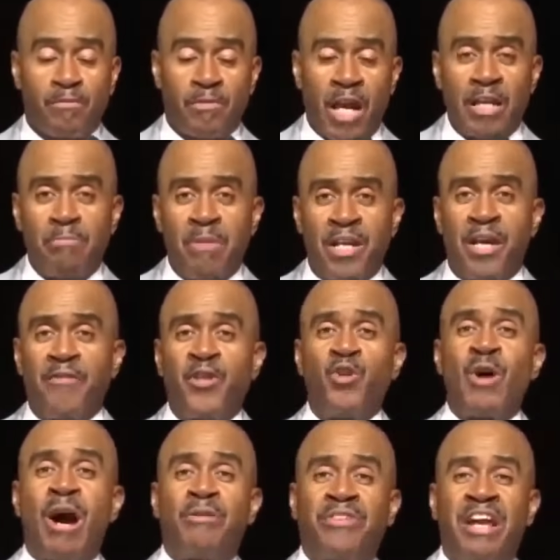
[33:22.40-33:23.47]
Like many of
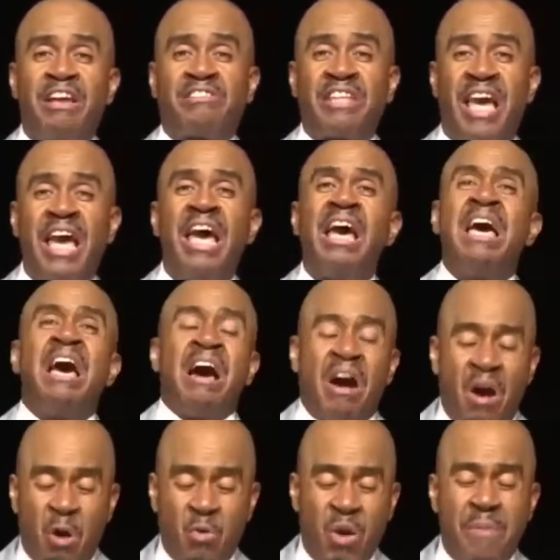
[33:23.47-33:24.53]
you out there say,
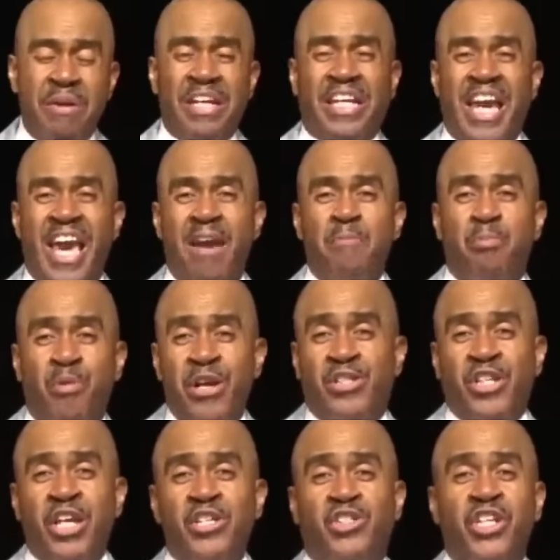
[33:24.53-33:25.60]
oh, women can't
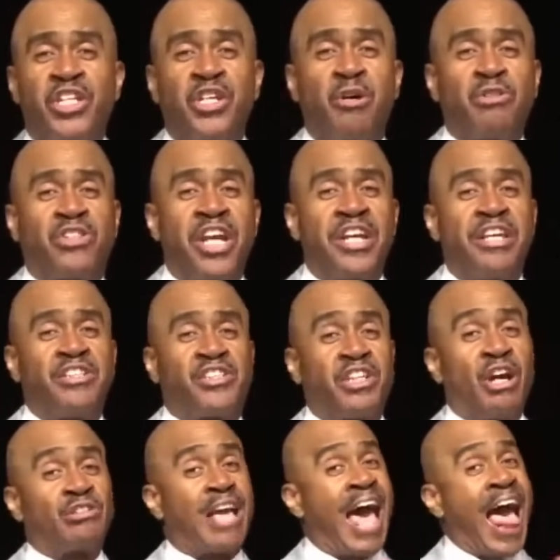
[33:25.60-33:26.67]
preach in Gino Jennings'
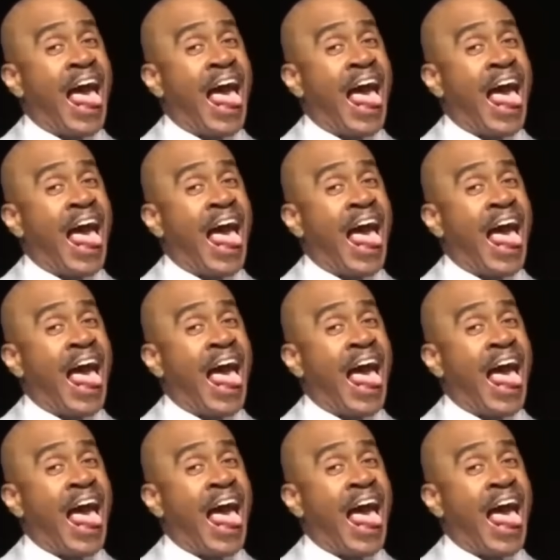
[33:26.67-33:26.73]
church.